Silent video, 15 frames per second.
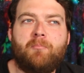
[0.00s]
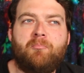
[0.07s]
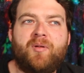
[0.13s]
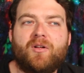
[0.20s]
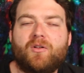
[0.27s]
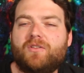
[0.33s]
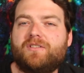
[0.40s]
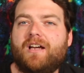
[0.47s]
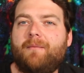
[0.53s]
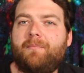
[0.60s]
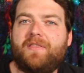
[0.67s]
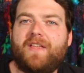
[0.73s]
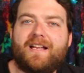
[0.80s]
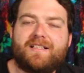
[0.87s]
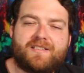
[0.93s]
build up
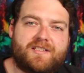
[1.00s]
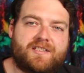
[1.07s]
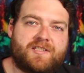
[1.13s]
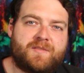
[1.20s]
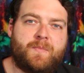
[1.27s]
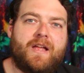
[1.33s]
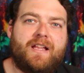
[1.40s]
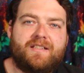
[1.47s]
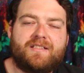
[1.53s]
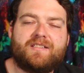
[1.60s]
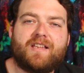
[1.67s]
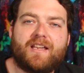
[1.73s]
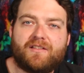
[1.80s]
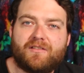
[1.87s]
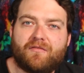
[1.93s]
that suspense
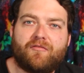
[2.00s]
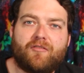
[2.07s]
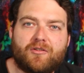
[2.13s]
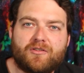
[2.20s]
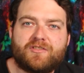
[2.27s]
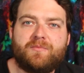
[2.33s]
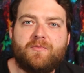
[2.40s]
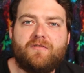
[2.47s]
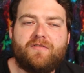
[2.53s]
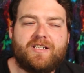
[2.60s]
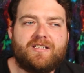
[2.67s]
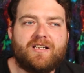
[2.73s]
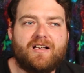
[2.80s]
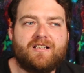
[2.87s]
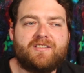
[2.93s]
like the first movie
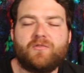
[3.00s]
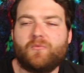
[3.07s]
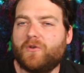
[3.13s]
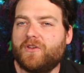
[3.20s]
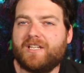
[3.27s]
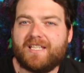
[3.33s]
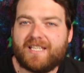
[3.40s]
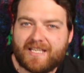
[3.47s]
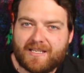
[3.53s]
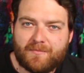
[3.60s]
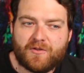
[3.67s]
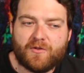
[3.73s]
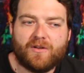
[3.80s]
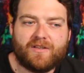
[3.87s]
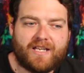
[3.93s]
does and really keep
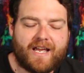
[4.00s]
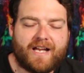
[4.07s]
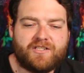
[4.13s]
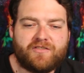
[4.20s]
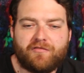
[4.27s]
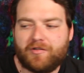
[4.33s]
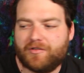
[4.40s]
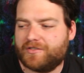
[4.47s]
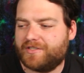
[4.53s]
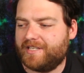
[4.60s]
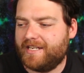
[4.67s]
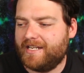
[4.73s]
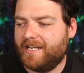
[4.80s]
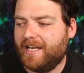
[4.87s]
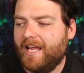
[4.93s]
you on the edge of your
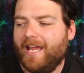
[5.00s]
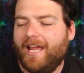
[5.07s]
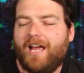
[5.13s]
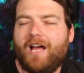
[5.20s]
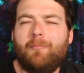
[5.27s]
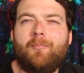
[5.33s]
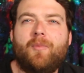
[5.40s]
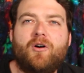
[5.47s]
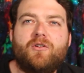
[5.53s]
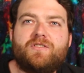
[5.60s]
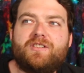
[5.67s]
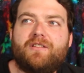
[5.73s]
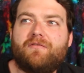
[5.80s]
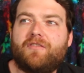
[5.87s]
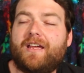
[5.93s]
seat.
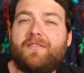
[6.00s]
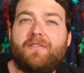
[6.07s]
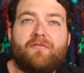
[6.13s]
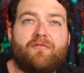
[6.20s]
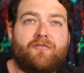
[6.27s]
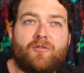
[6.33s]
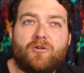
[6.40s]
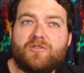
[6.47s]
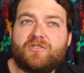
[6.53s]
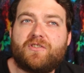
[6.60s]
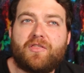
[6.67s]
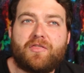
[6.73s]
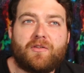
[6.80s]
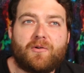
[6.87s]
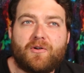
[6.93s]
Most of like the first
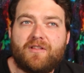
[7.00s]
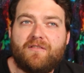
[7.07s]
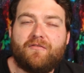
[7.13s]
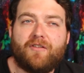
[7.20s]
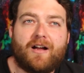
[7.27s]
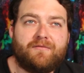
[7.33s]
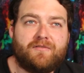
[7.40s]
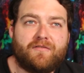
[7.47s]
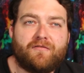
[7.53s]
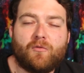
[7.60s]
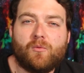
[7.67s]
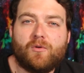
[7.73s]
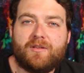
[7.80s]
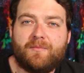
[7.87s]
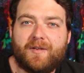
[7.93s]
35 to
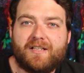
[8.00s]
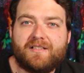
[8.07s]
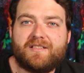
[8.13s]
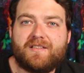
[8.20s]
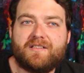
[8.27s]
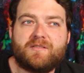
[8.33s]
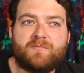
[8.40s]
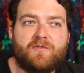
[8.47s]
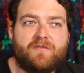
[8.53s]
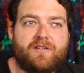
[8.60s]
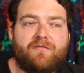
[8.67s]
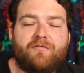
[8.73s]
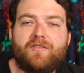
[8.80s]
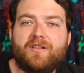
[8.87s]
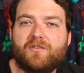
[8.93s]
40 minutes of this movie
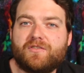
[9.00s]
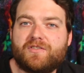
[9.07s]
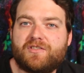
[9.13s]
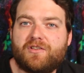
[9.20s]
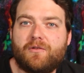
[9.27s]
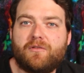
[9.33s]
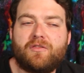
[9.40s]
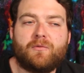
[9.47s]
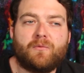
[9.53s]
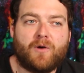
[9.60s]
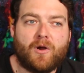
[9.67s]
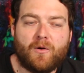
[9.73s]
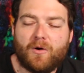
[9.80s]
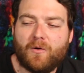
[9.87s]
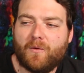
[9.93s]
feels so
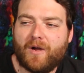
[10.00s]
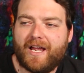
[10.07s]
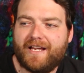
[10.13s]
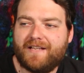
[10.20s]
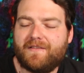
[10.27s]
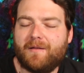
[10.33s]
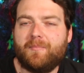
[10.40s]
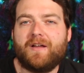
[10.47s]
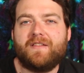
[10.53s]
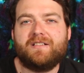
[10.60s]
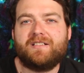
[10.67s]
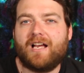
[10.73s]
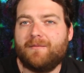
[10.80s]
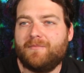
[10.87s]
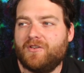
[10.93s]
throwaway that by the
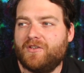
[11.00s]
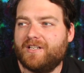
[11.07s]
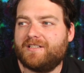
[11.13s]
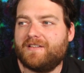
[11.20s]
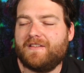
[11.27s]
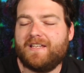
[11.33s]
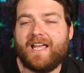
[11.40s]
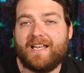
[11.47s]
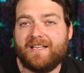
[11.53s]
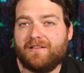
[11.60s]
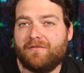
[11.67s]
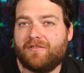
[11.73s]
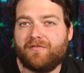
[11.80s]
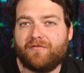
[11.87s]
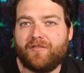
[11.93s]
time you get to the end
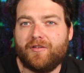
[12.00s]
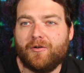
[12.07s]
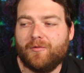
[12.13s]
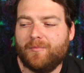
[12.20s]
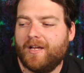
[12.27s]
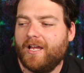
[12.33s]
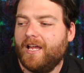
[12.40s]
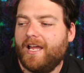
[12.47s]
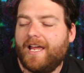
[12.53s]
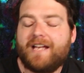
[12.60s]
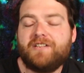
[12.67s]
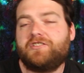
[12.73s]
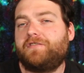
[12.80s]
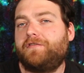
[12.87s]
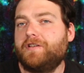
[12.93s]
of the film, it
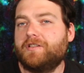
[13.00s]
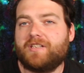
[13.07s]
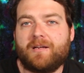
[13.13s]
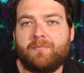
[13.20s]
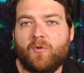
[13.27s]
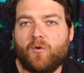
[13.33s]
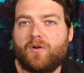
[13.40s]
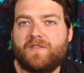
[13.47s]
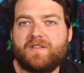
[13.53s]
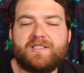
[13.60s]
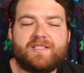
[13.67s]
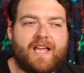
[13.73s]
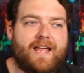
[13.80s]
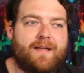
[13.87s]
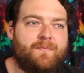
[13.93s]
just feels like more of the
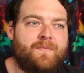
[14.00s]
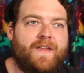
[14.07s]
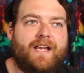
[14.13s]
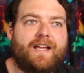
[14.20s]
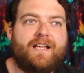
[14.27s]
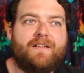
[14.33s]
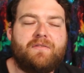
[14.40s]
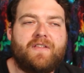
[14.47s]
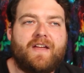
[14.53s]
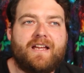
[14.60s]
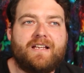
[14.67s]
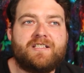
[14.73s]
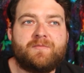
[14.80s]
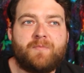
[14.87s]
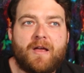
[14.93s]
same. They
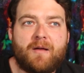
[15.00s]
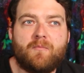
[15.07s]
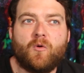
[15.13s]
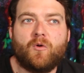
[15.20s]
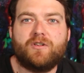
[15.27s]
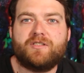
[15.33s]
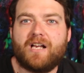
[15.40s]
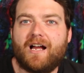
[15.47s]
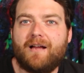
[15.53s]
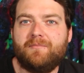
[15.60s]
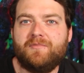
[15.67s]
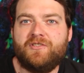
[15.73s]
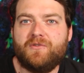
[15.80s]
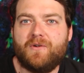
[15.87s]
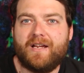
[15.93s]
spent more time
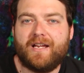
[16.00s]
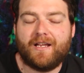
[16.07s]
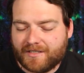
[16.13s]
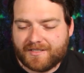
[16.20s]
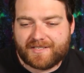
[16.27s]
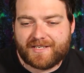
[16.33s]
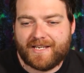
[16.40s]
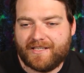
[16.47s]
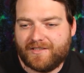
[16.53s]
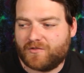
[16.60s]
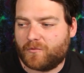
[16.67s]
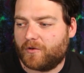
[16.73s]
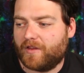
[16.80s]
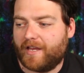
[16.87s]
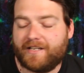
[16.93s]
doing scenes
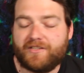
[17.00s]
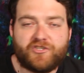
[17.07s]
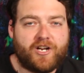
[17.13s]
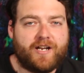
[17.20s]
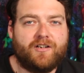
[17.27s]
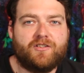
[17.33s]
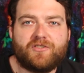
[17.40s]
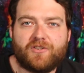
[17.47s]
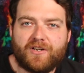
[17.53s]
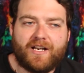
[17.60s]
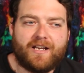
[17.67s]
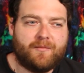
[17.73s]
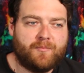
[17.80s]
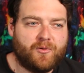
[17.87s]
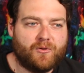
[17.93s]
where like chairs are
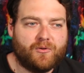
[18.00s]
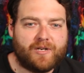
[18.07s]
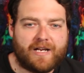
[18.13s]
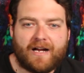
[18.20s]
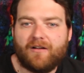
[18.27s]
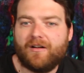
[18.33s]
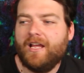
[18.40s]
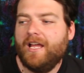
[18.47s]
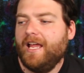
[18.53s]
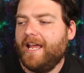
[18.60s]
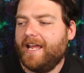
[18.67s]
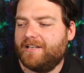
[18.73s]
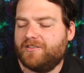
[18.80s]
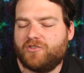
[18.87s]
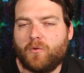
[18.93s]
getting pulled out
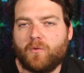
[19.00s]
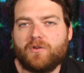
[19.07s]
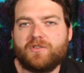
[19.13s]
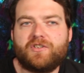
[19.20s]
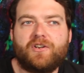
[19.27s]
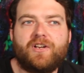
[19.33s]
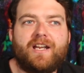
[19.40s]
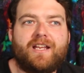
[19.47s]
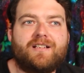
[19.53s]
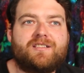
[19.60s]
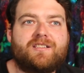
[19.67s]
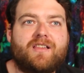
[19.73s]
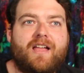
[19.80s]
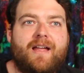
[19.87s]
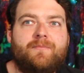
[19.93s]
and doors are getting
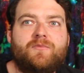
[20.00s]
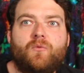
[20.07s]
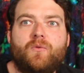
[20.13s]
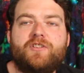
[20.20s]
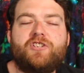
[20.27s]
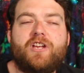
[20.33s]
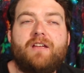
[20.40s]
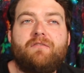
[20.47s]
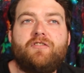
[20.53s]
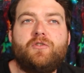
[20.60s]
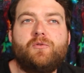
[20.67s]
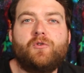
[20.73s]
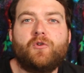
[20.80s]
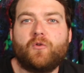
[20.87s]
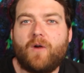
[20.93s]
slammed, which if
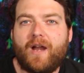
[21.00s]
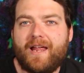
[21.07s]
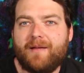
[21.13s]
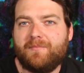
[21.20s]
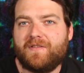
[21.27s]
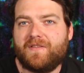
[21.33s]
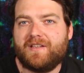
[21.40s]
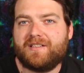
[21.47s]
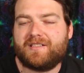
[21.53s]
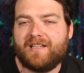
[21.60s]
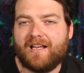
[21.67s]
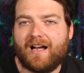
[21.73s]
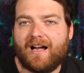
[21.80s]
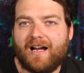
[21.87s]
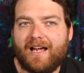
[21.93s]
you crammed this
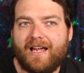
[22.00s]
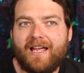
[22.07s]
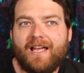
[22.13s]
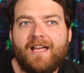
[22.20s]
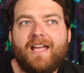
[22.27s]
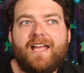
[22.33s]
guy